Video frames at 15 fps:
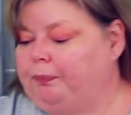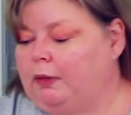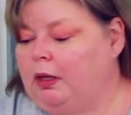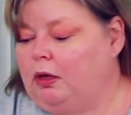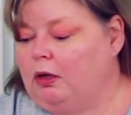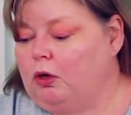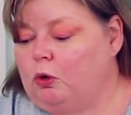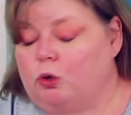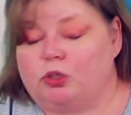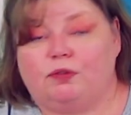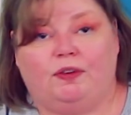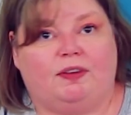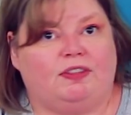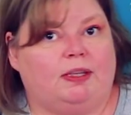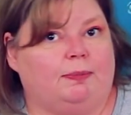Of course,
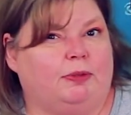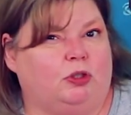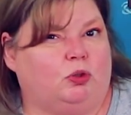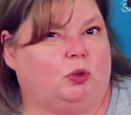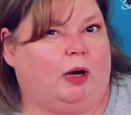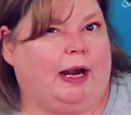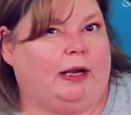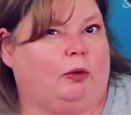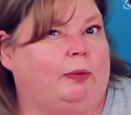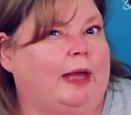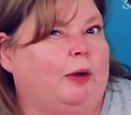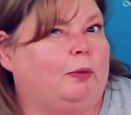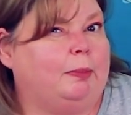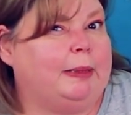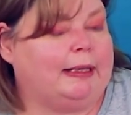if you have something triangle,
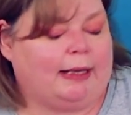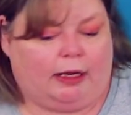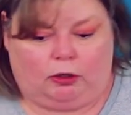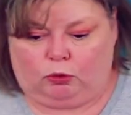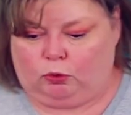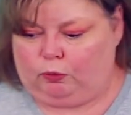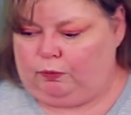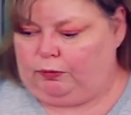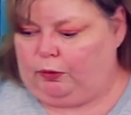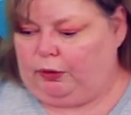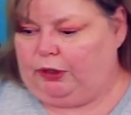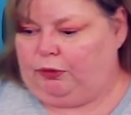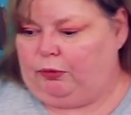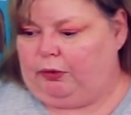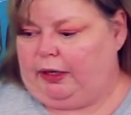that would be kind of cool
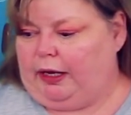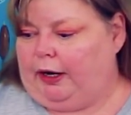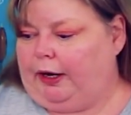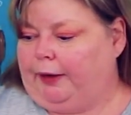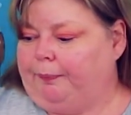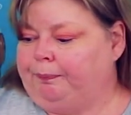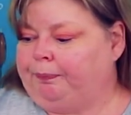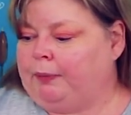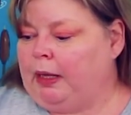floating through the air.